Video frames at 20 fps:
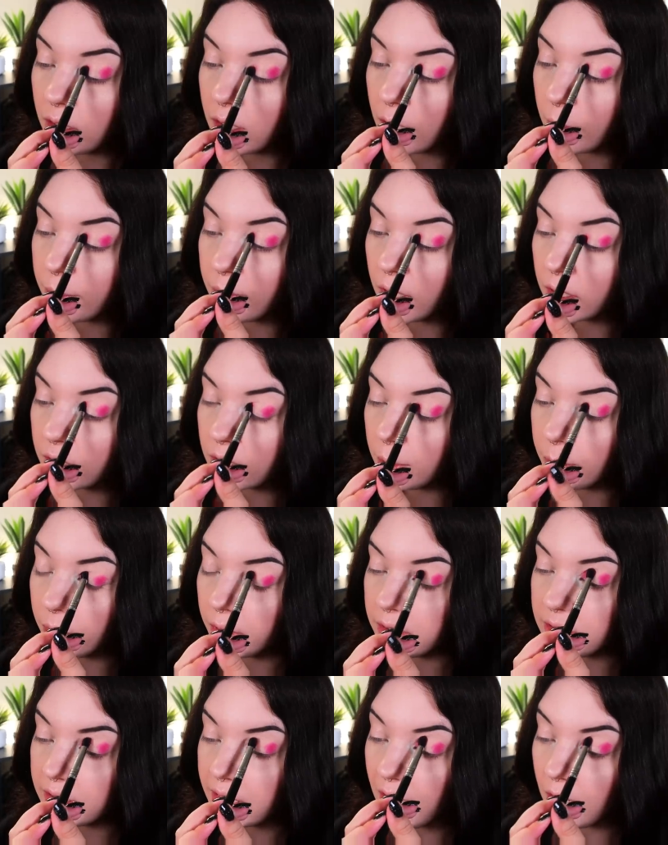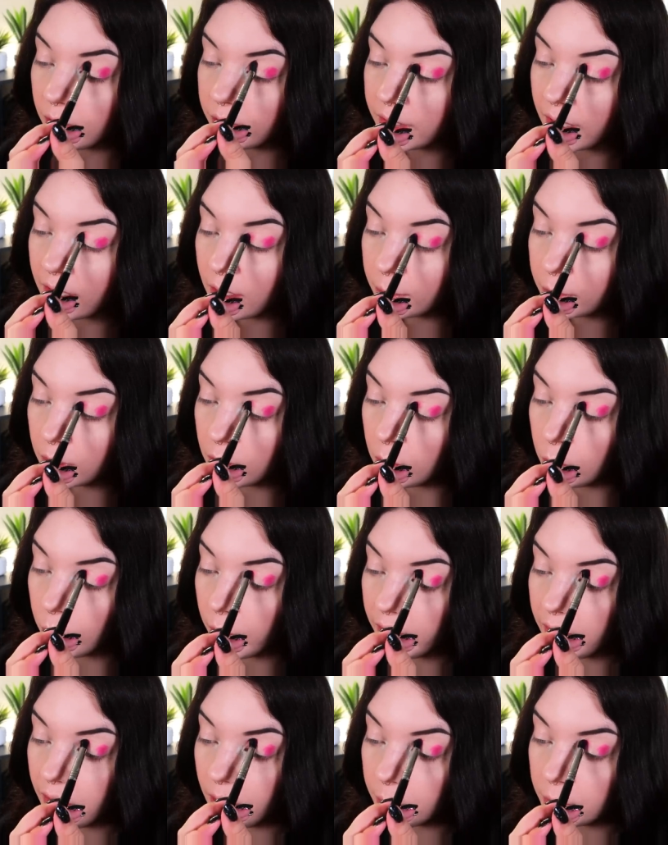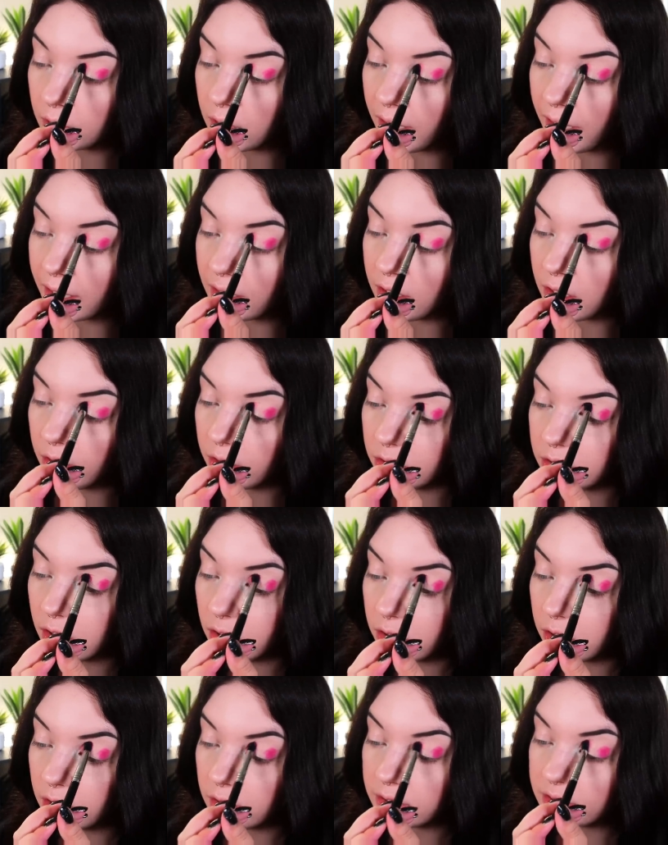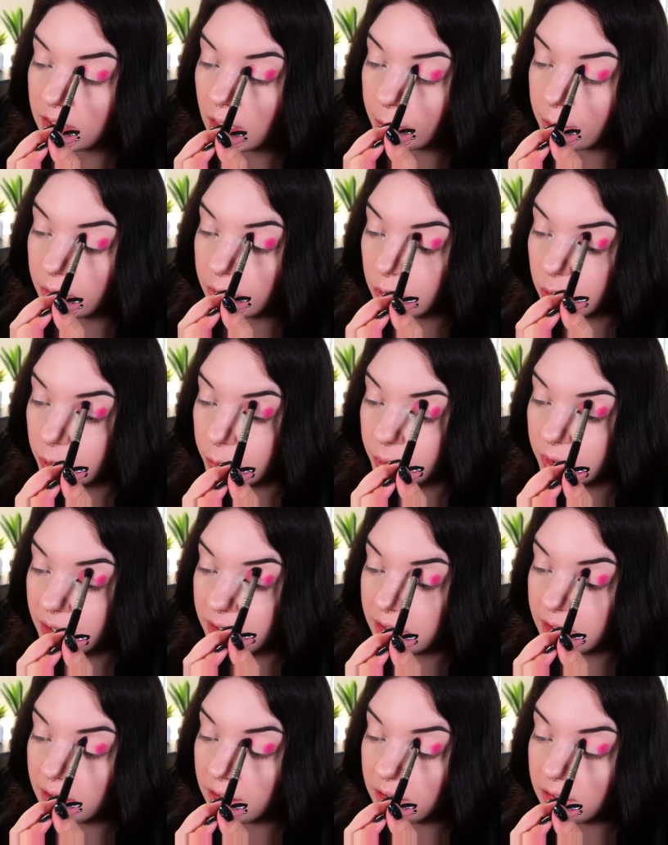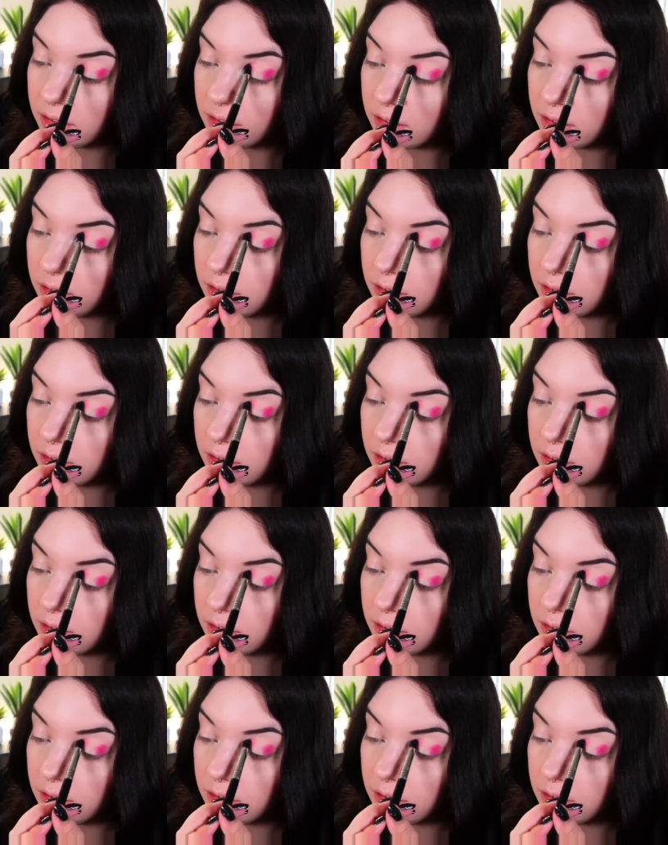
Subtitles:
And I'm not gonna blend it out yet. I'm gonna wait, I'm gonna add another color on top before we blend it.